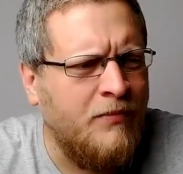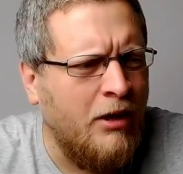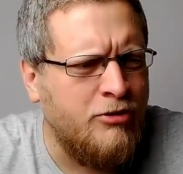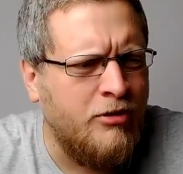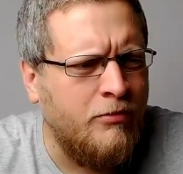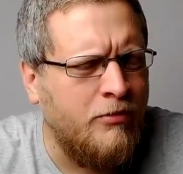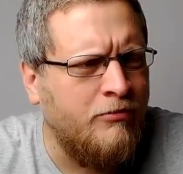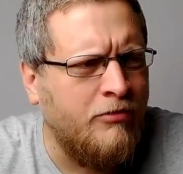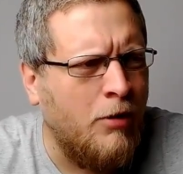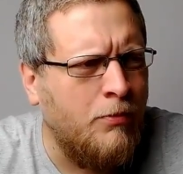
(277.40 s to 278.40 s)
there was a
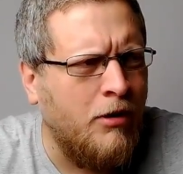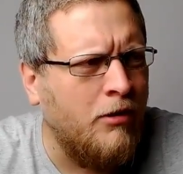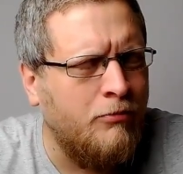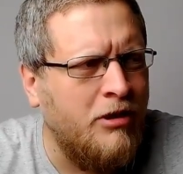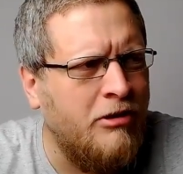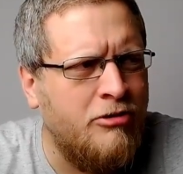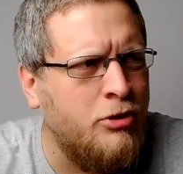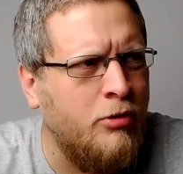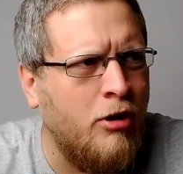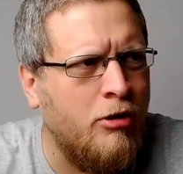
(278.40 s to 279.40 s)
couple of a year or
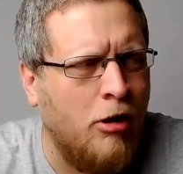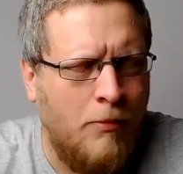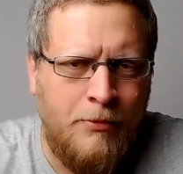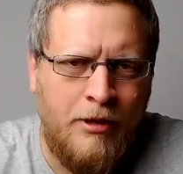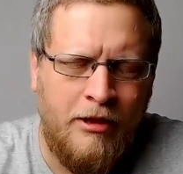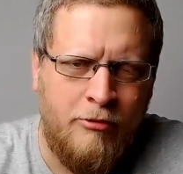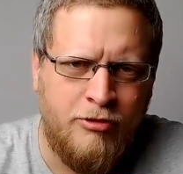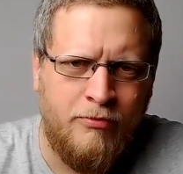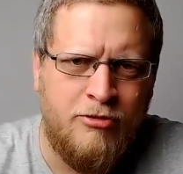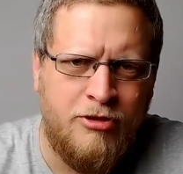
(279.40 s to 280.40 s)
two ago, I can't remember now, there
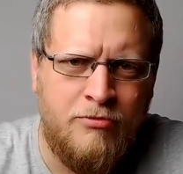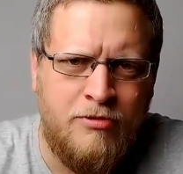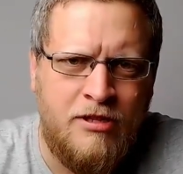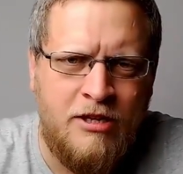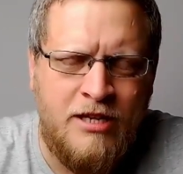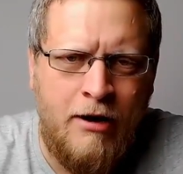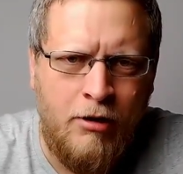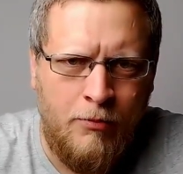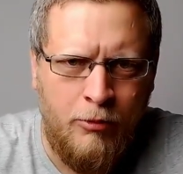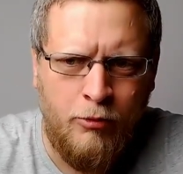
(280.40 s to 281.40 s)
was a
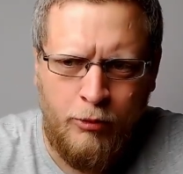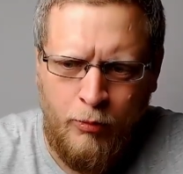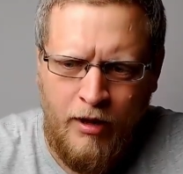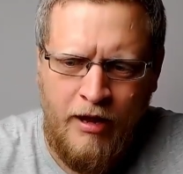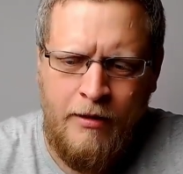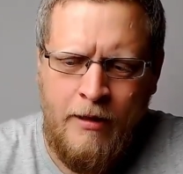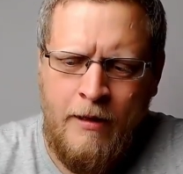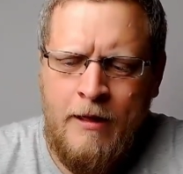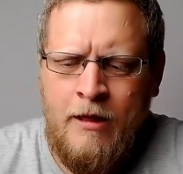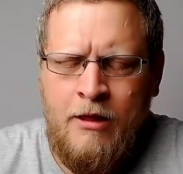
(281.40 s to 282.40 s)
town up north where
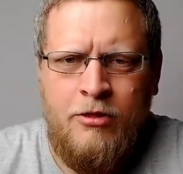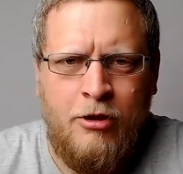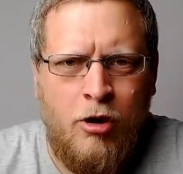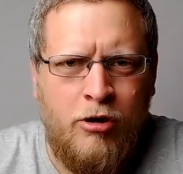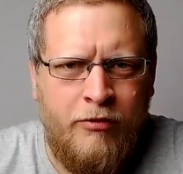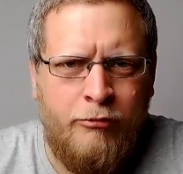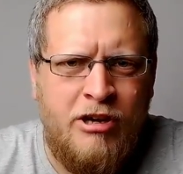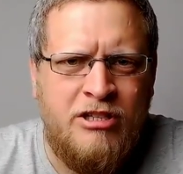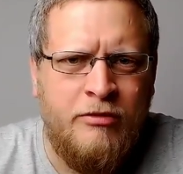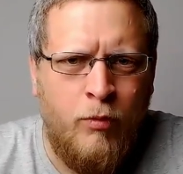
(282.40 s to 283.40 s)
the kind of the
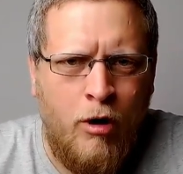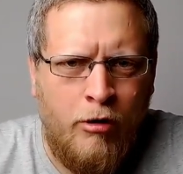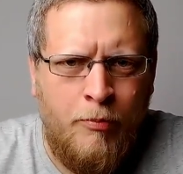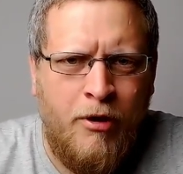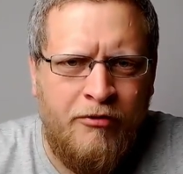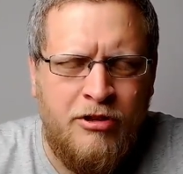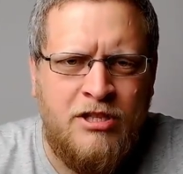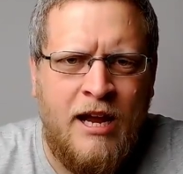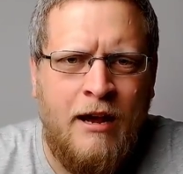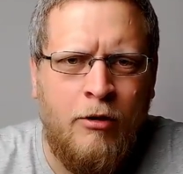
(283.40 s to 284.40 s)
reservoir above the
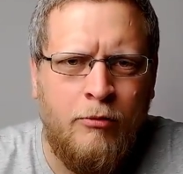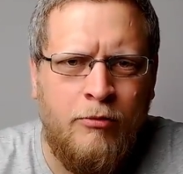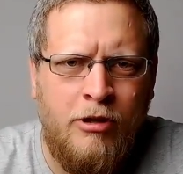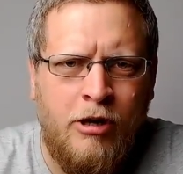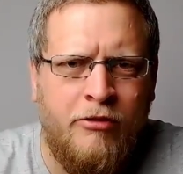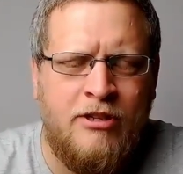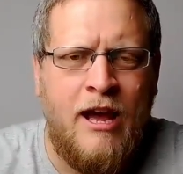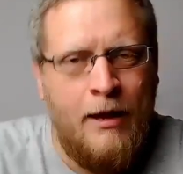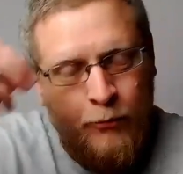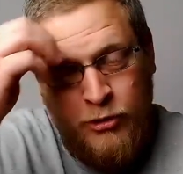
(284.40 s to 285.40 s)
town, you know, the
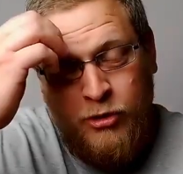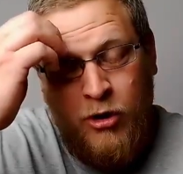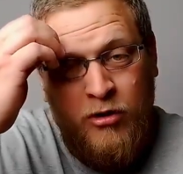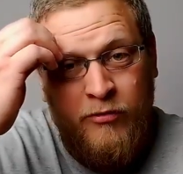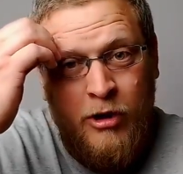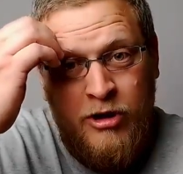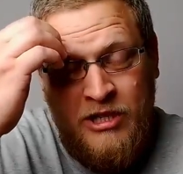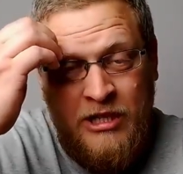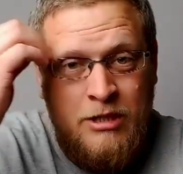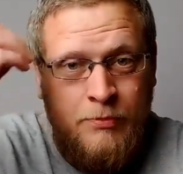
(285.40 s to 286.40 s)
dam was kind of, you know,
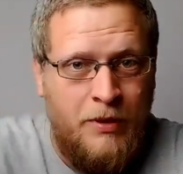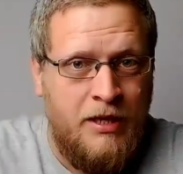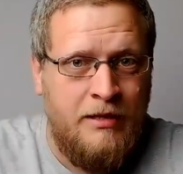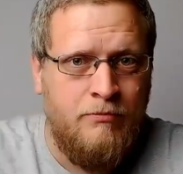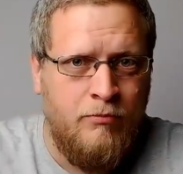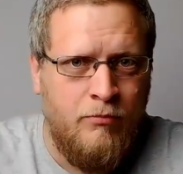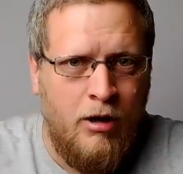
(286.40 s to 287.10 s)
seen to be